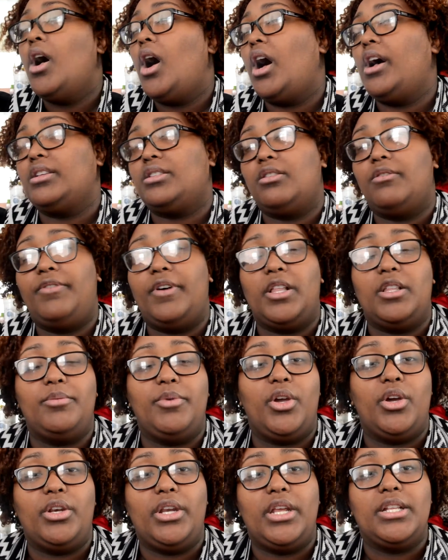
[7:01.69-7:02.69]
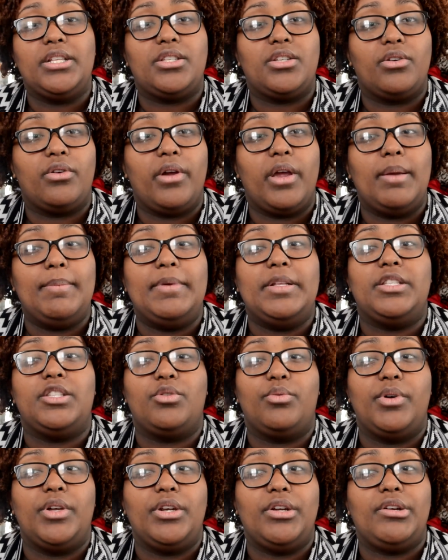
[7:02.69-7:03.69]
Also, follow me on Instagram and
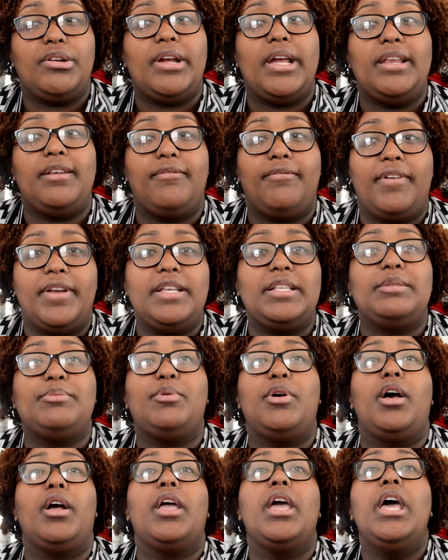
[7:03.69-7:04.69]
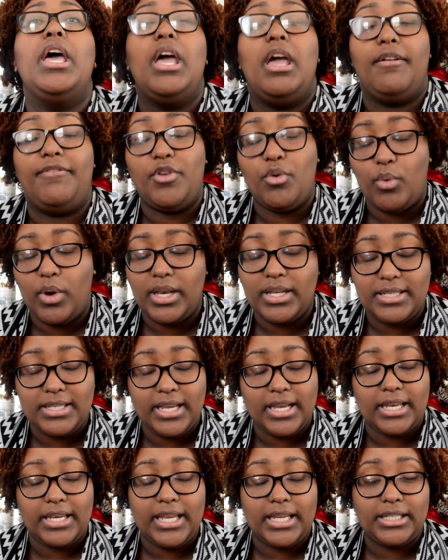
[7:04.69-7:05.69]
Twitter and Facebook if you want to
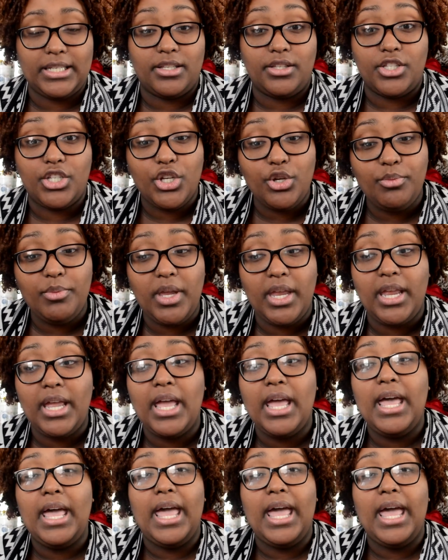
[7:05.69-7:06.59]
stay connected to me.